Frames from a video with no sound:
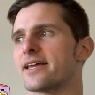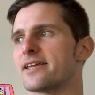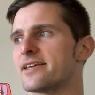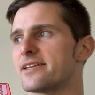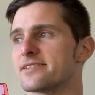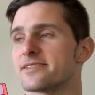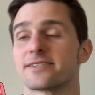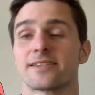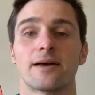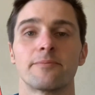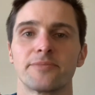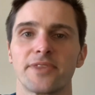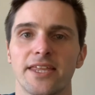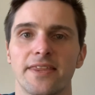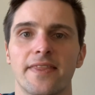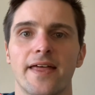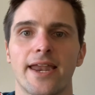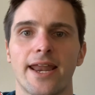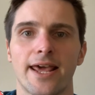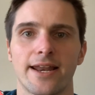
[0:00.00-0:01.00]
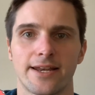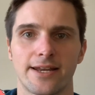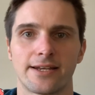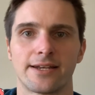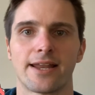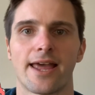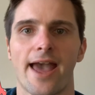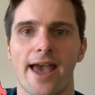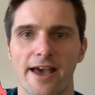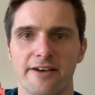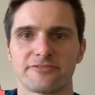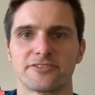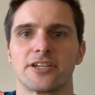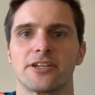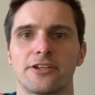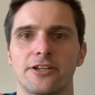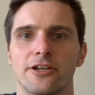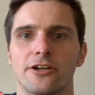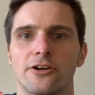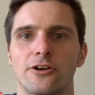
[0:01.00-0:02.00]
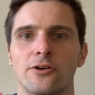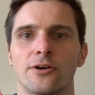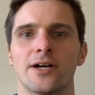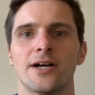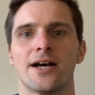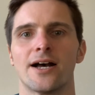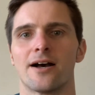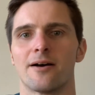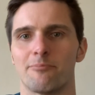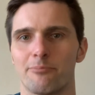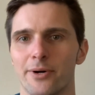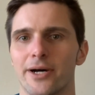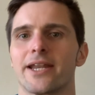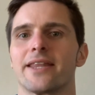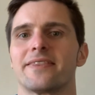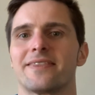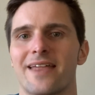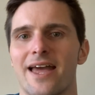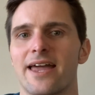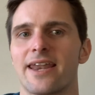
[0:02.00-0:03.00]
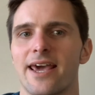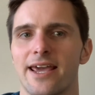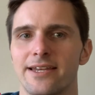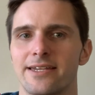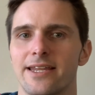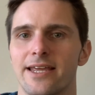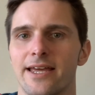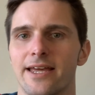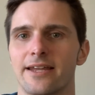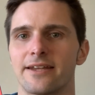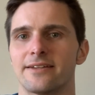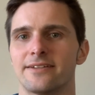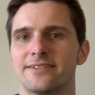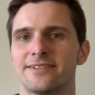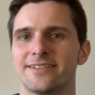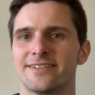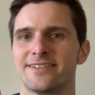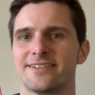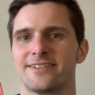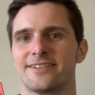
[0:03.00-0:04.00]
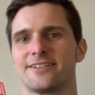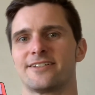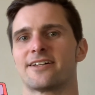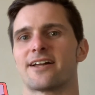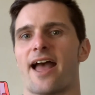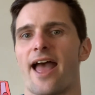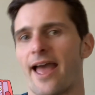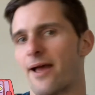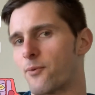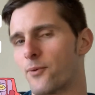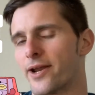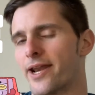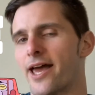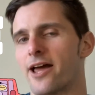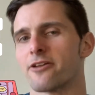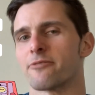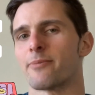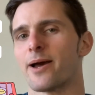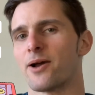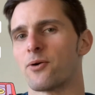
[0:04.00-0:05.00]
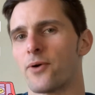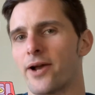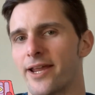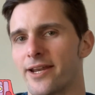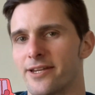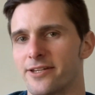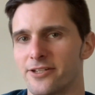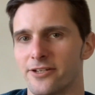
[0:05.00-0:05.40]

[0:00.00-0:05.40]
It's something that I didn't have to do, but that I did. I went out of my way to do